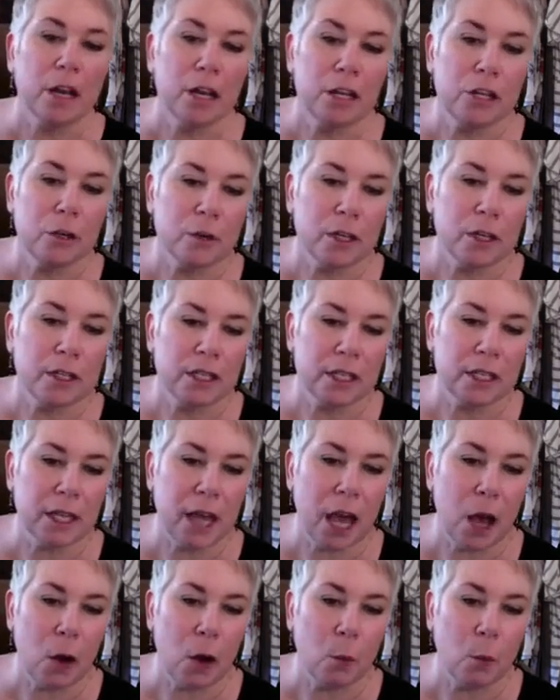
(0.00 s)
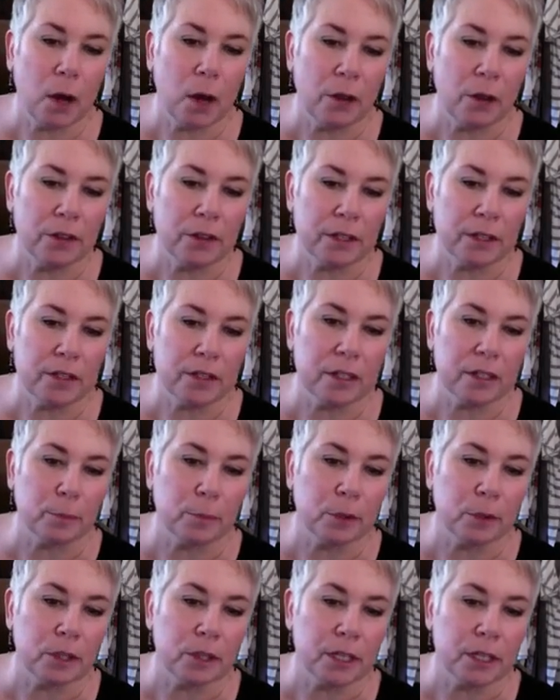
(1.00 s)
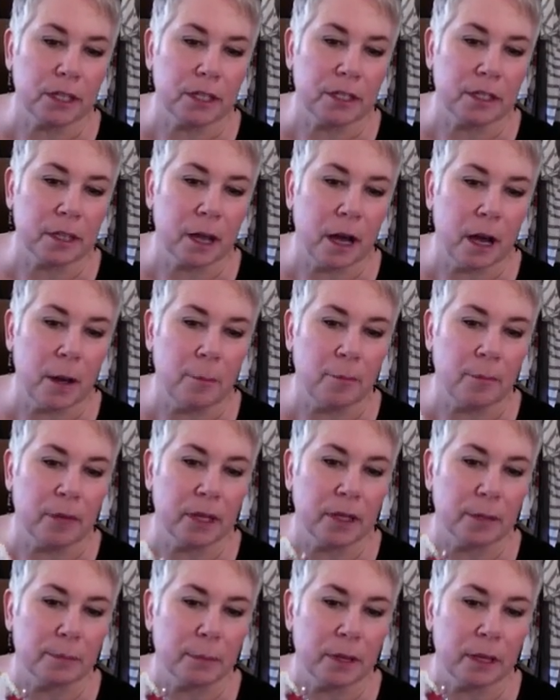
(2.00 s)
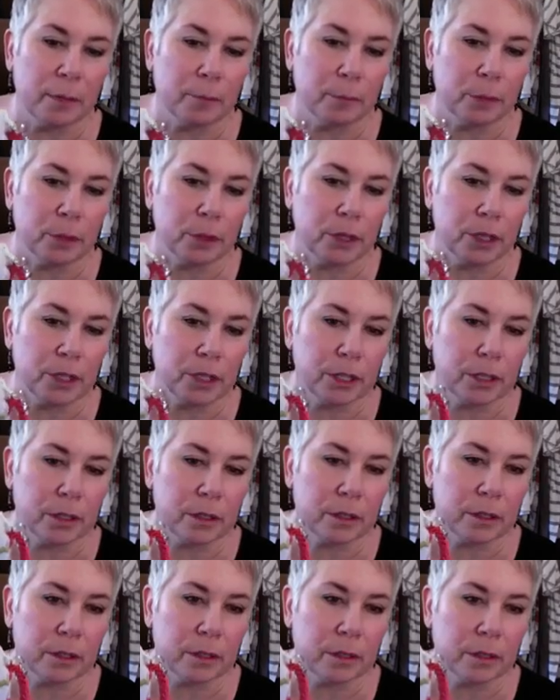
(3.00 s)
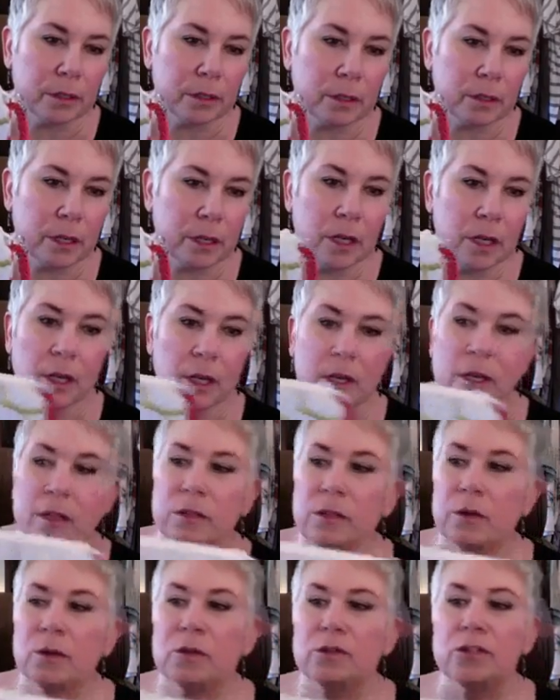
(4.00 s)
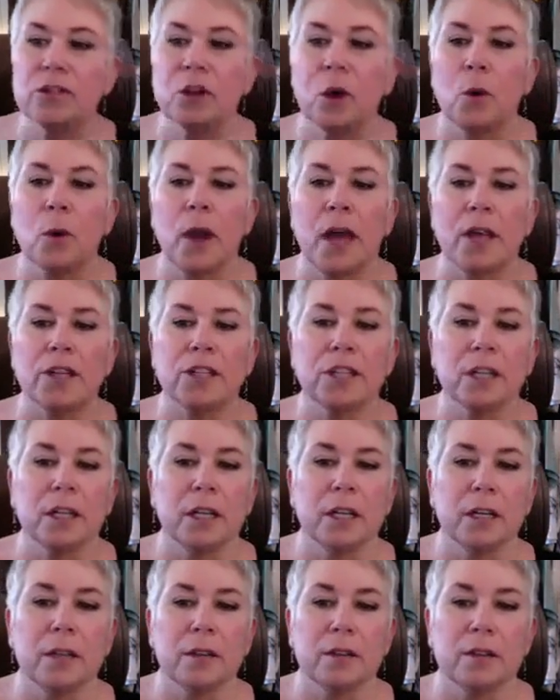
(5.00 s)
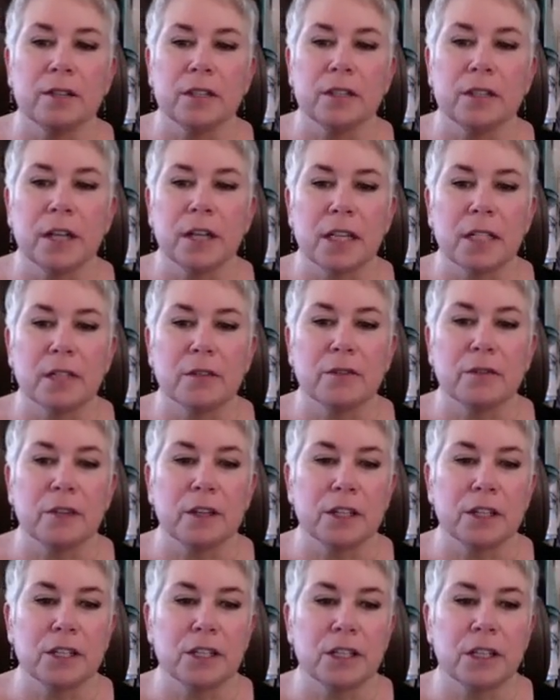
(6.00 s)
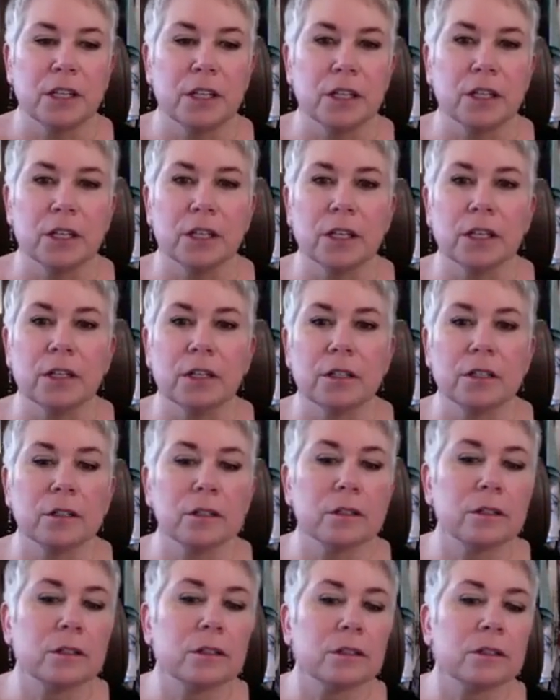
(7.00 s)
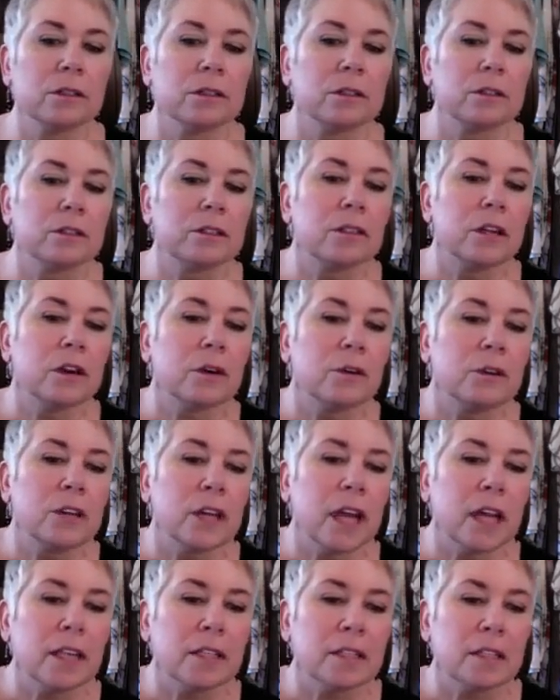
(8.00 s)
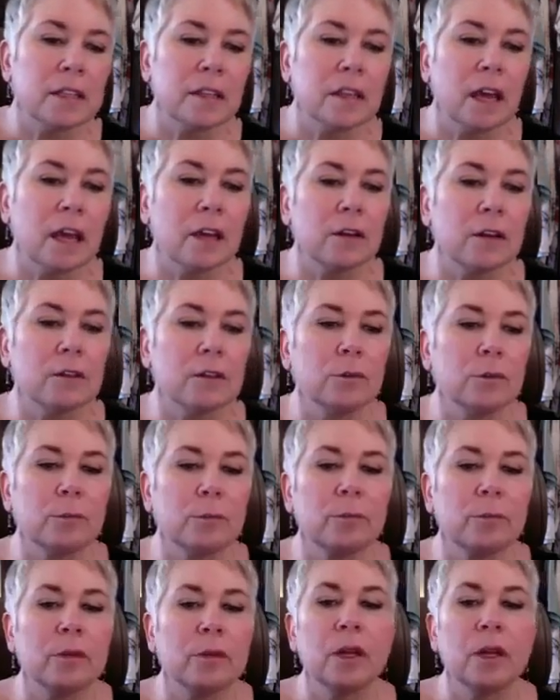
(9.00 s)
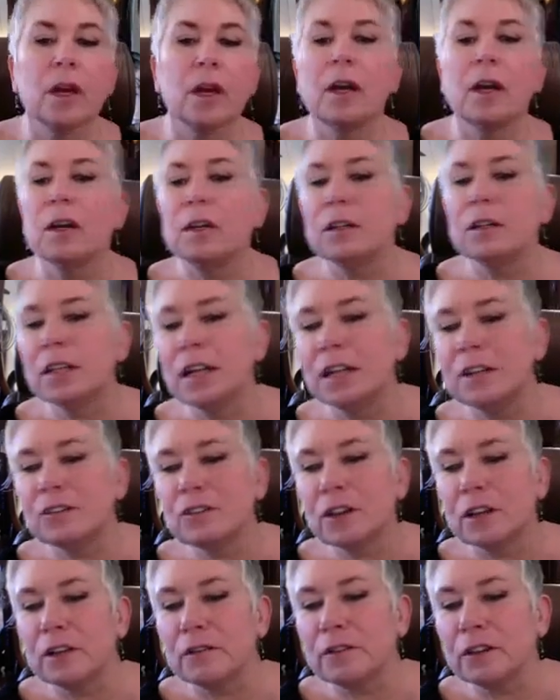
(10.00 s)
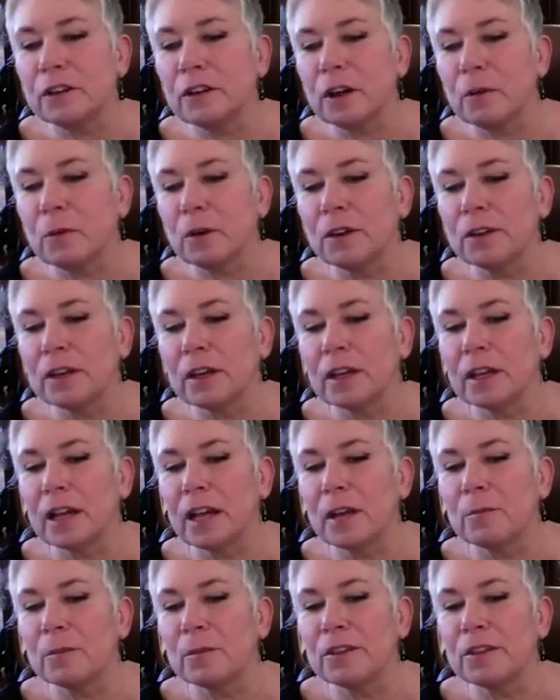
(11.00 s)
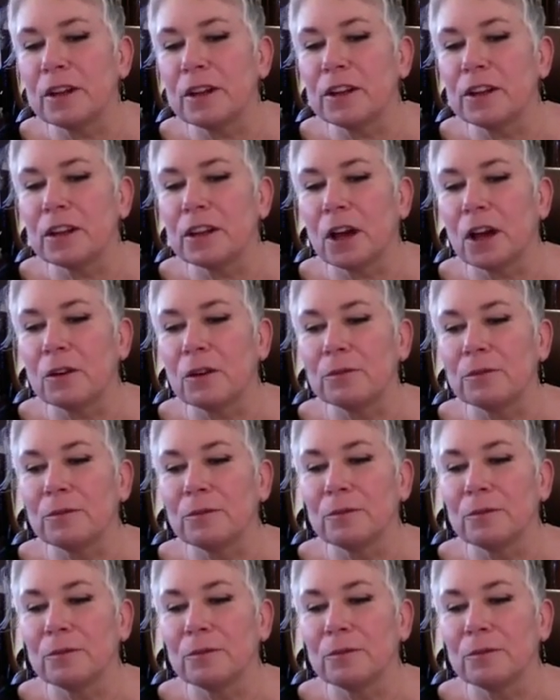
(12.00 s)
You can see how well this zipper is input. So there's no edging. There's a nice finish here. No, you can't see that. Oop. Hold on, I'm trying to figure out where the camera, there you go.